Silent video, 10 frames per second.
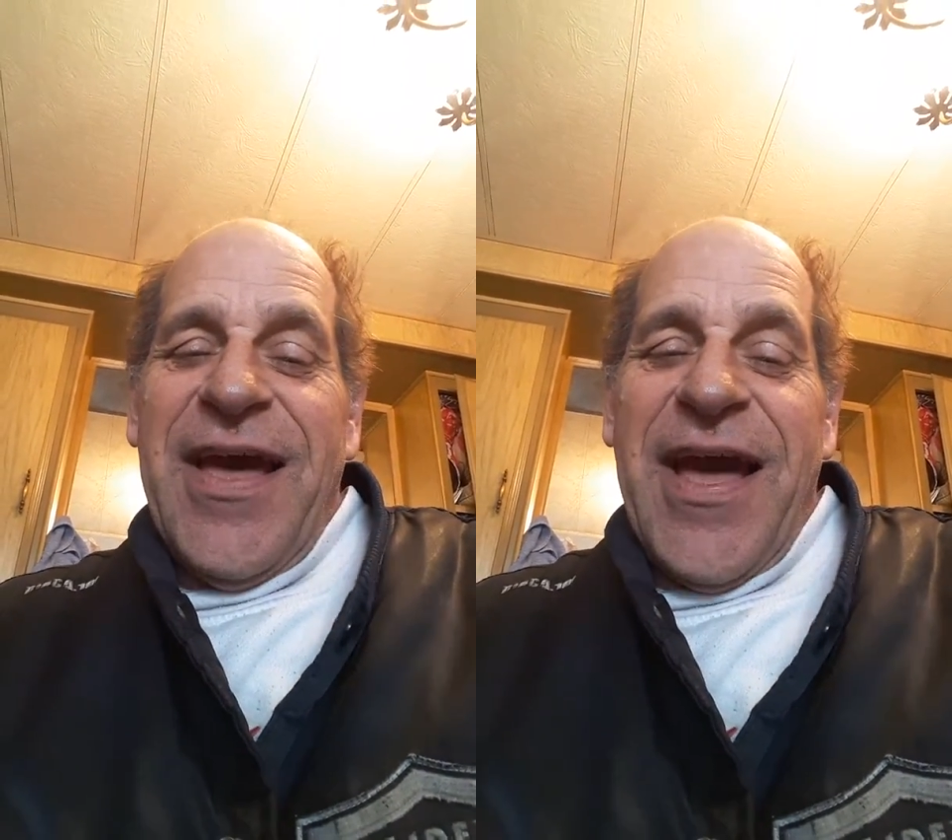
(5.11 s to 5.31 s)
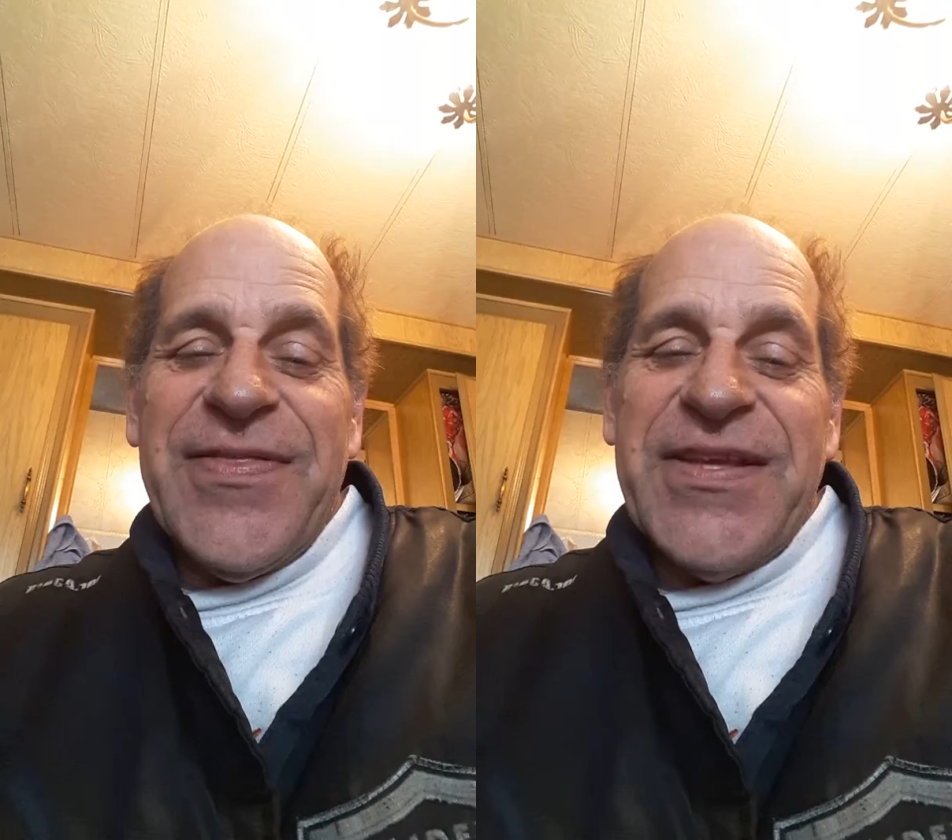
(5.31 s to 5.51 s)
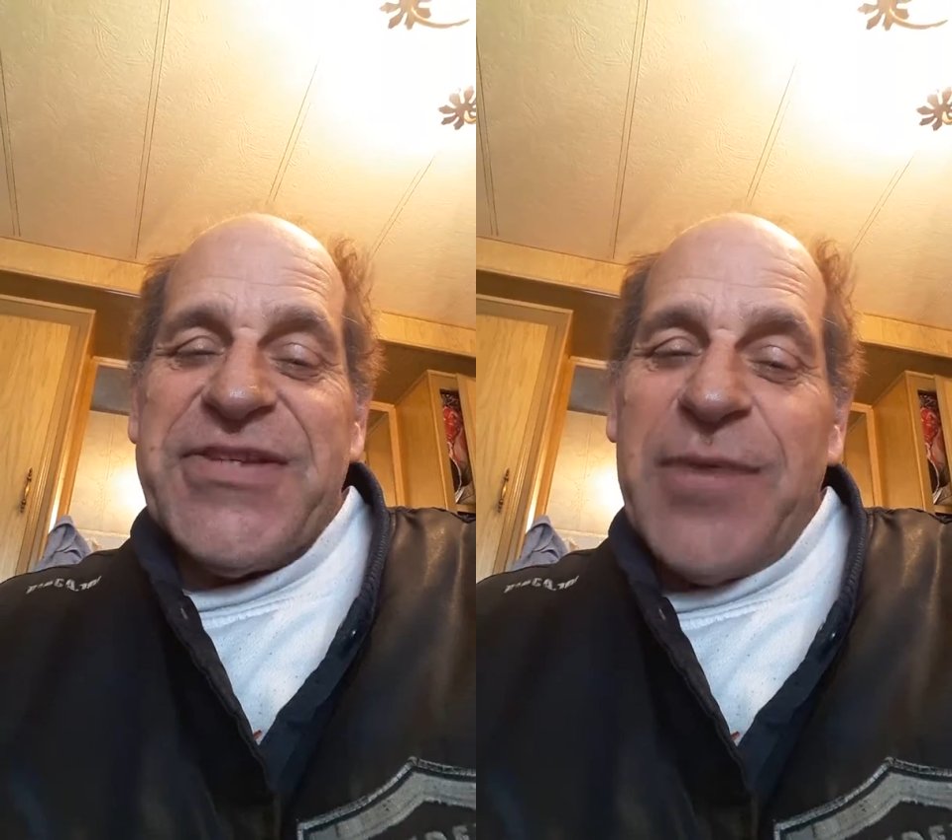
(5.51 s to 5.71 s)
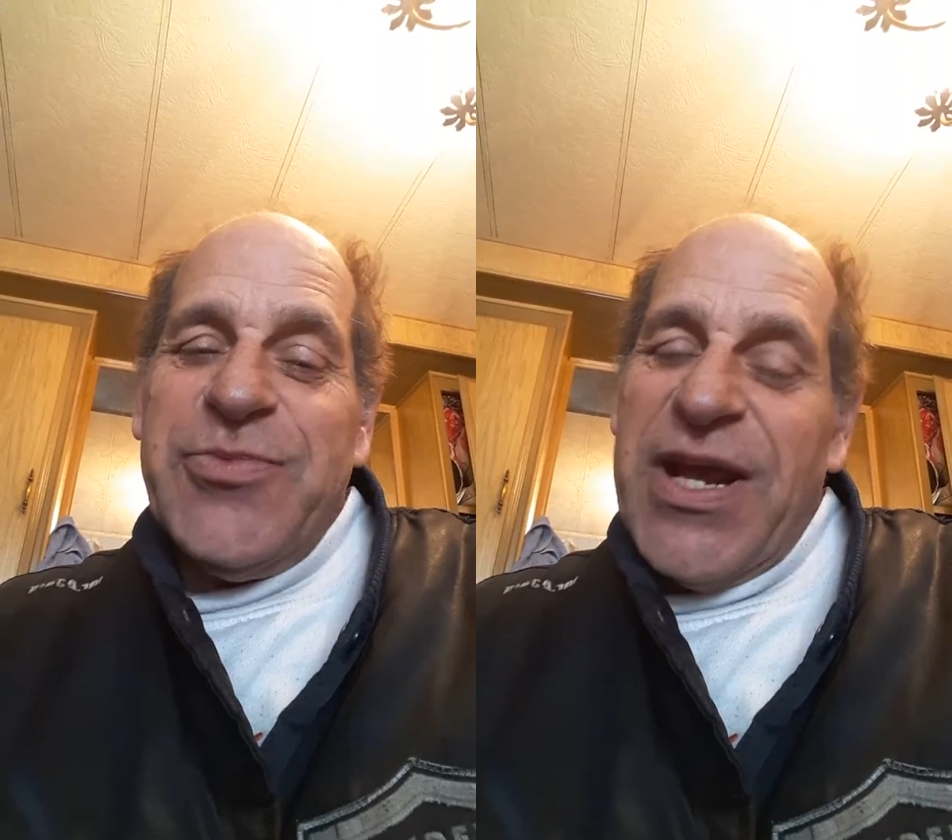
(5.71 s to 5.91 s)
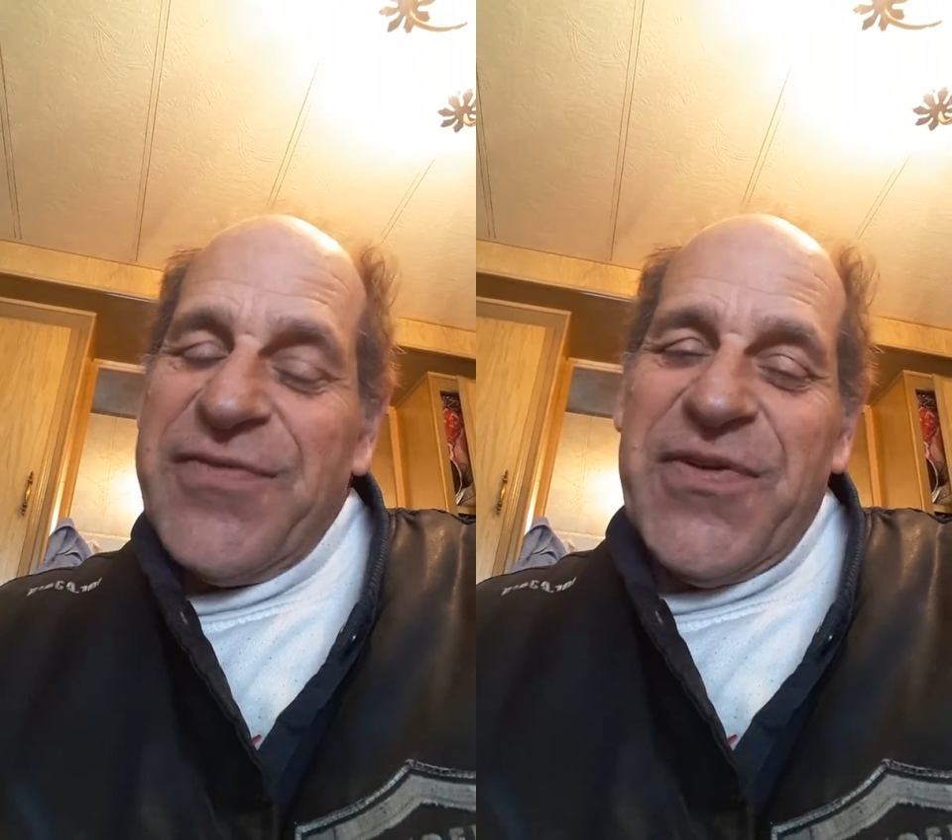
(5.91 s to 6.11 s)
and the
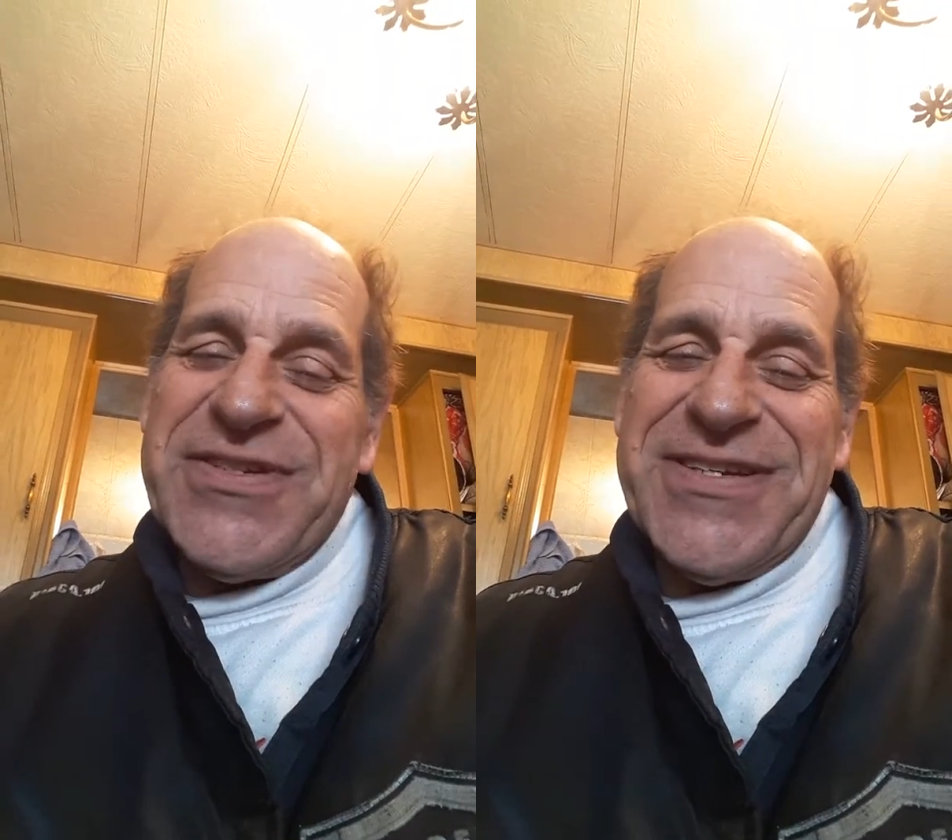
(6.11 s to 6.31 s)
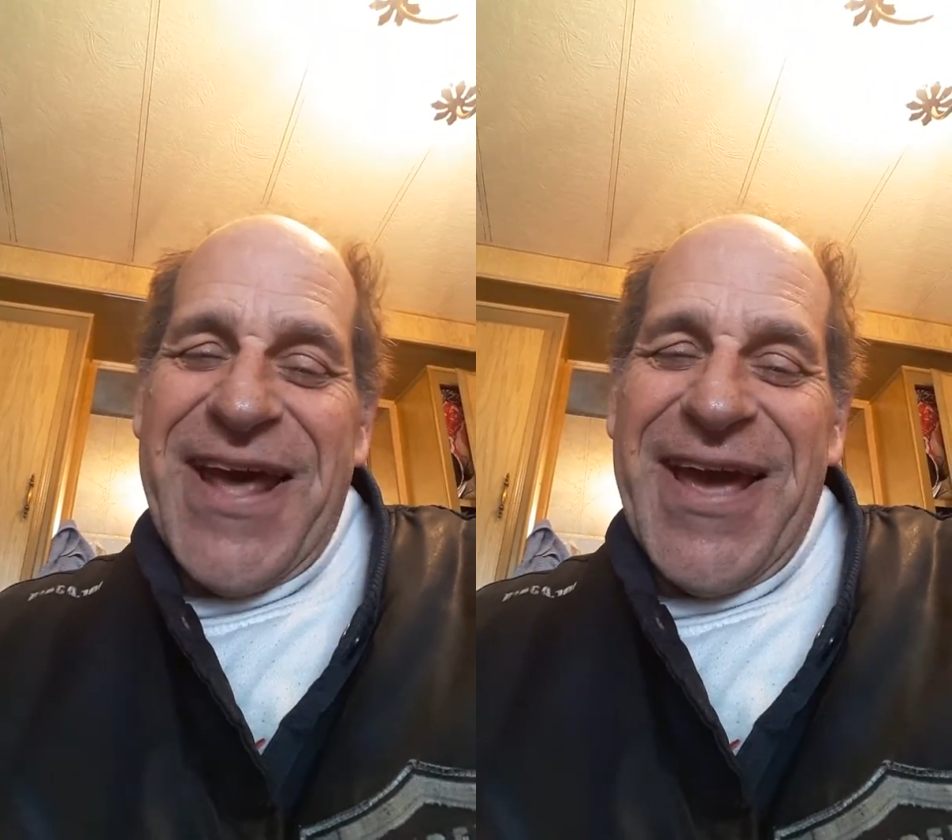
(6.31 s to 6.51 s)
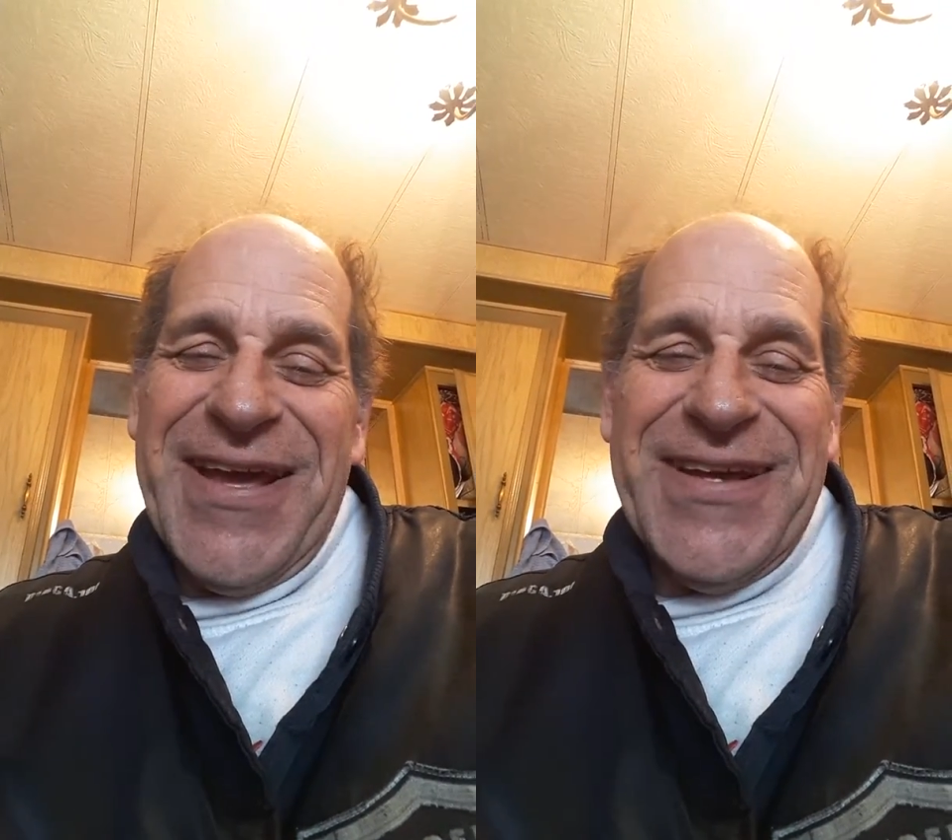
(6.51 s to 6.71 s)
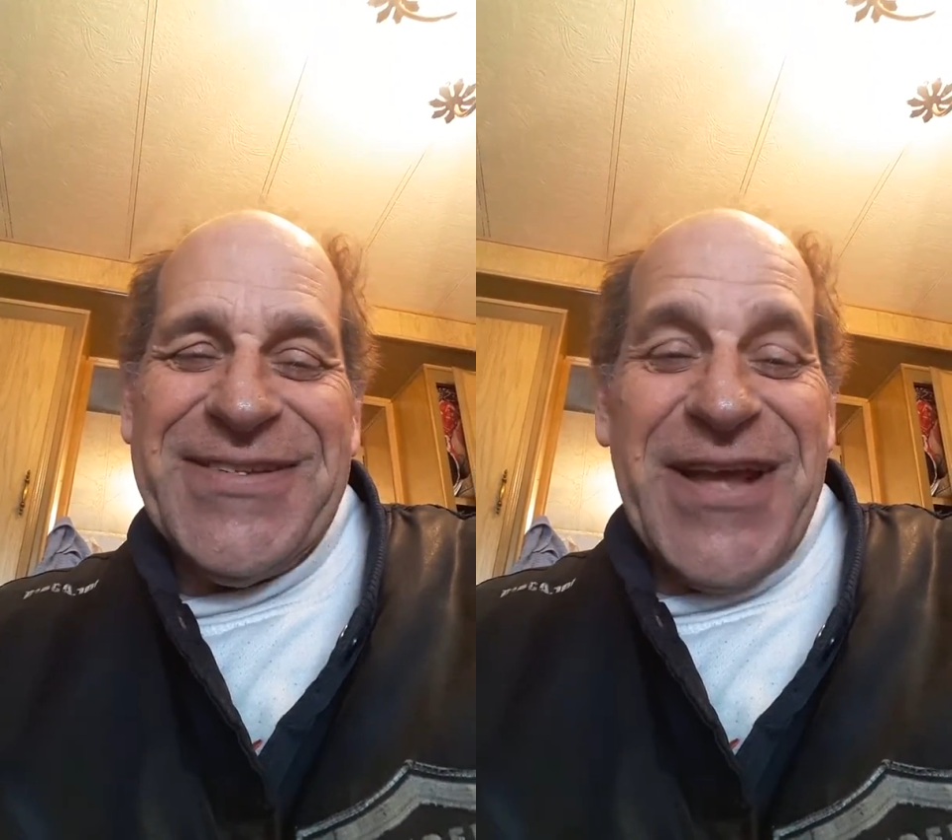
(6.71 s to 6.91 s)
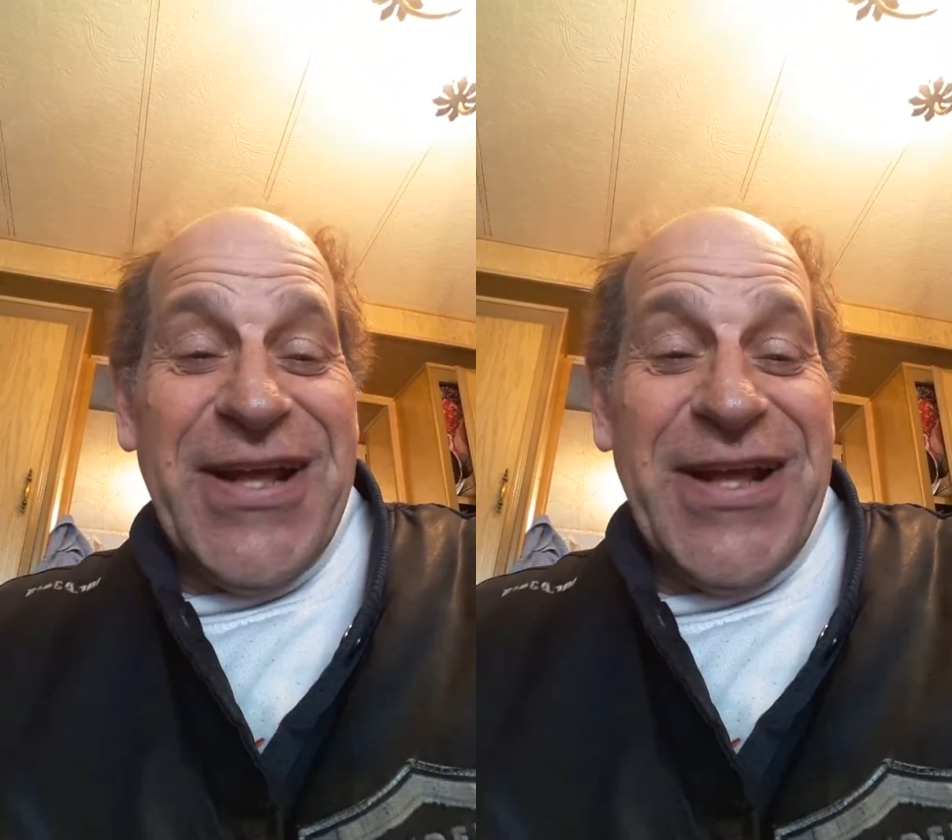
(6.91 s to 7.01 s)
subject for today is